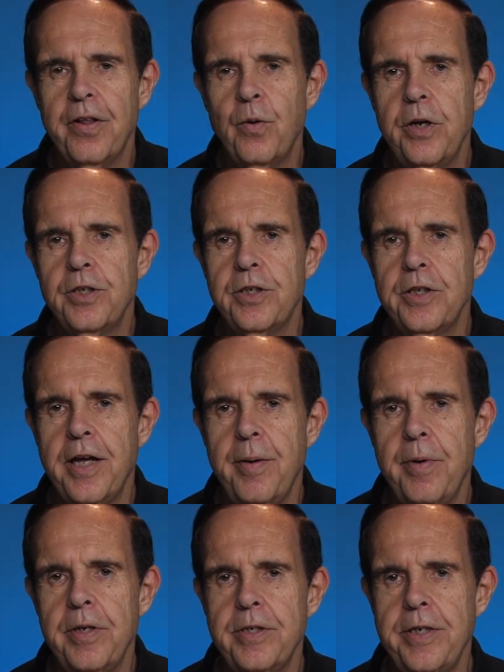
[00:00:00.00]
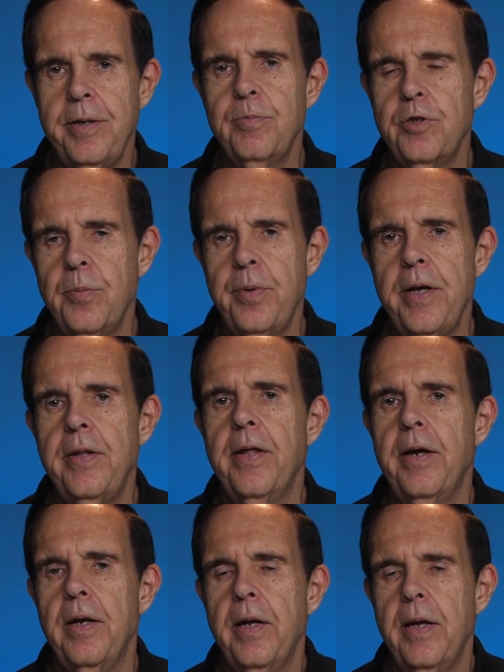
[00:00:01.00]
of the questions that came in, it seems to be
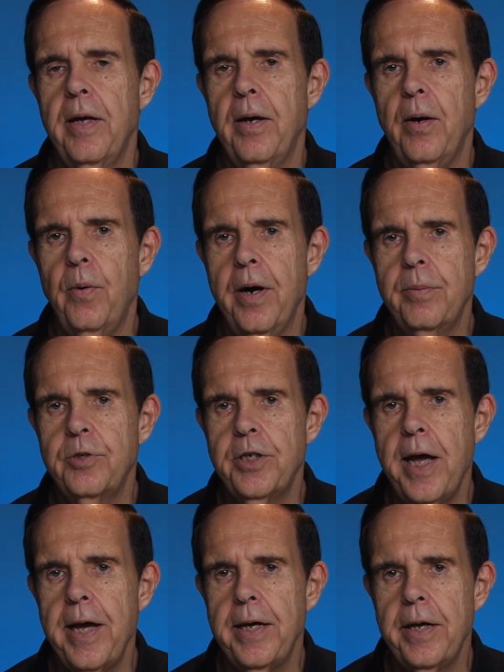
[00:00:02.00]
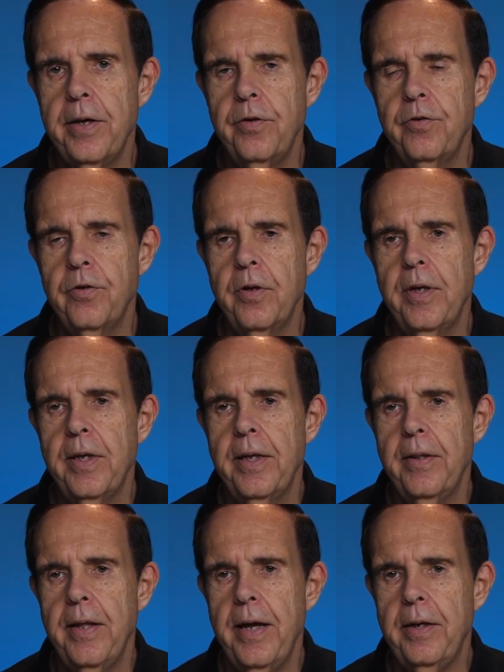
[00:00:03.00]
that what I'm saying is
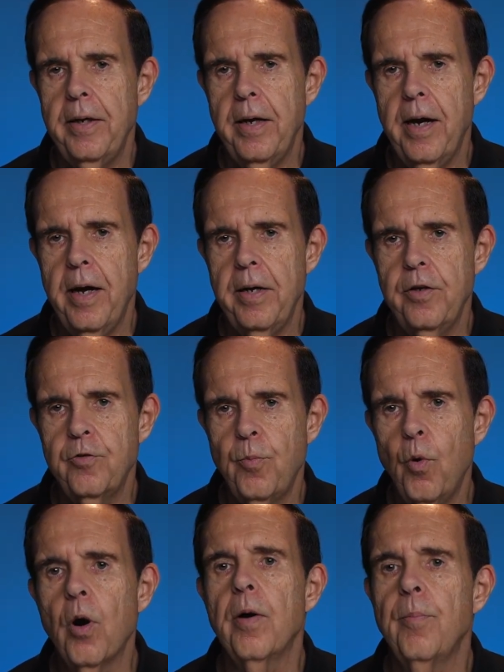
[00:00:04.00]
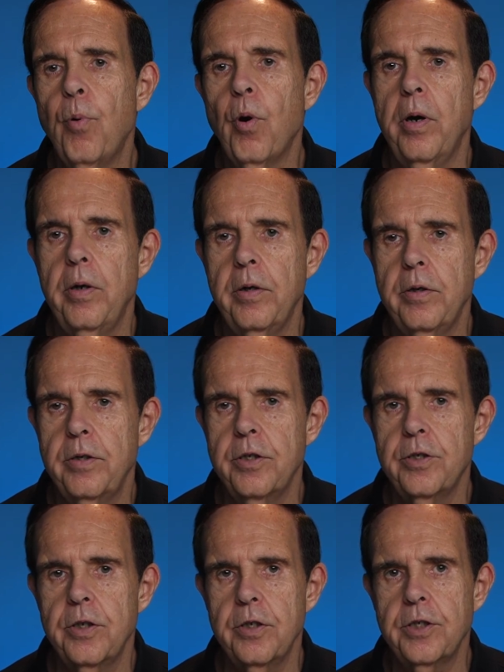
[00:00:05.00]
that it's more important
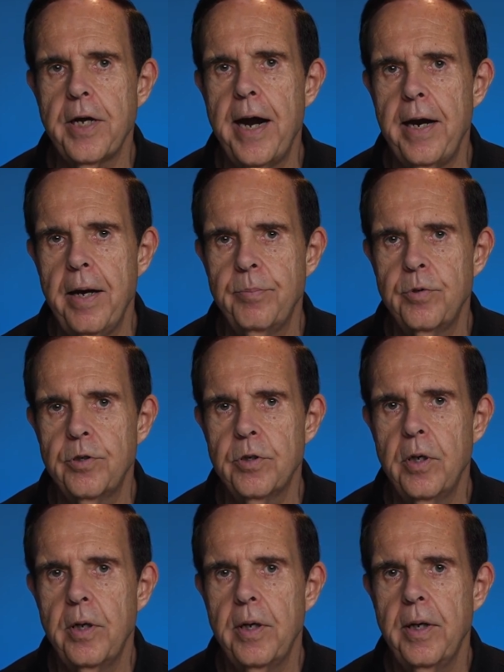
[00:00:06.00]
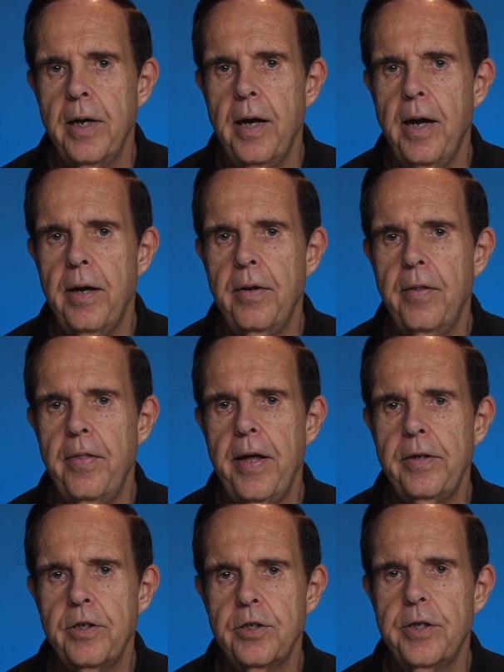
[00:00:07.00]
just the sign-ups
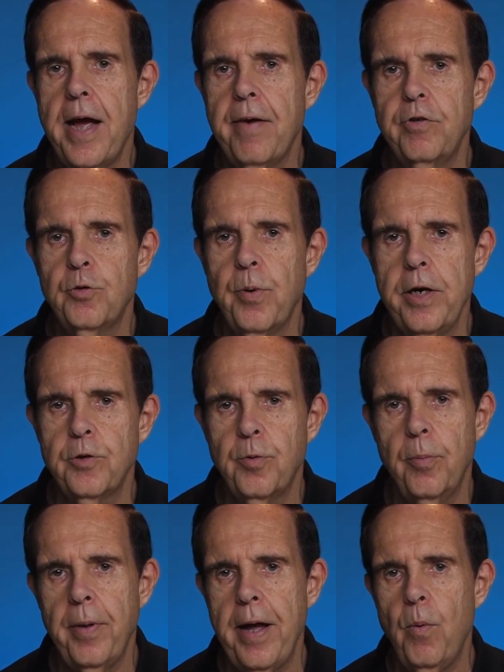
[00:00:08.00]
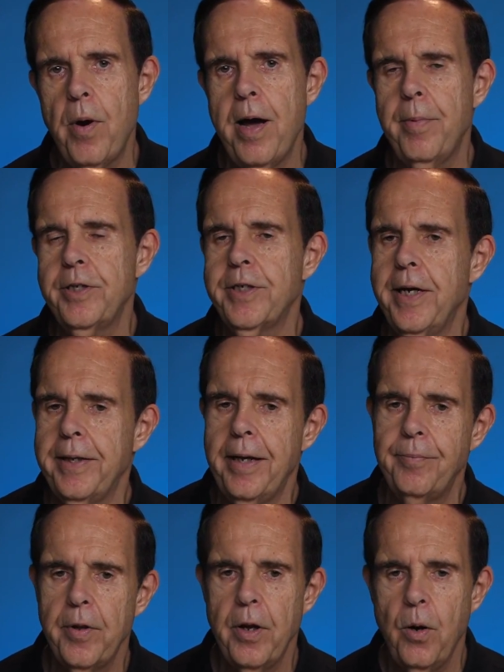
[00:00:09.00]
than just the average price per plan. Why am I saying
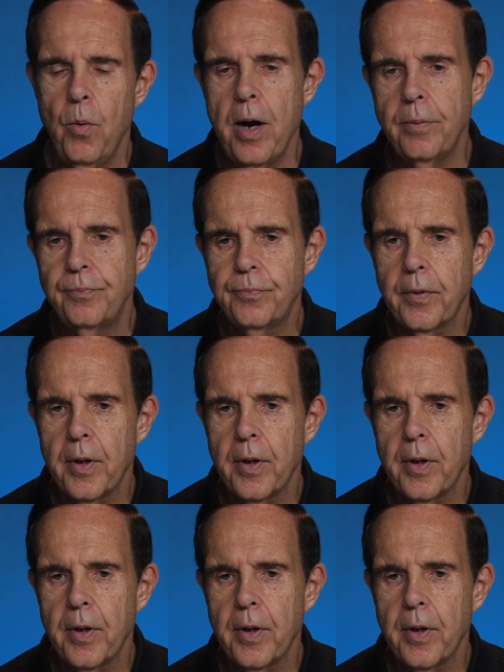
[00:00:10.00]
that? Well,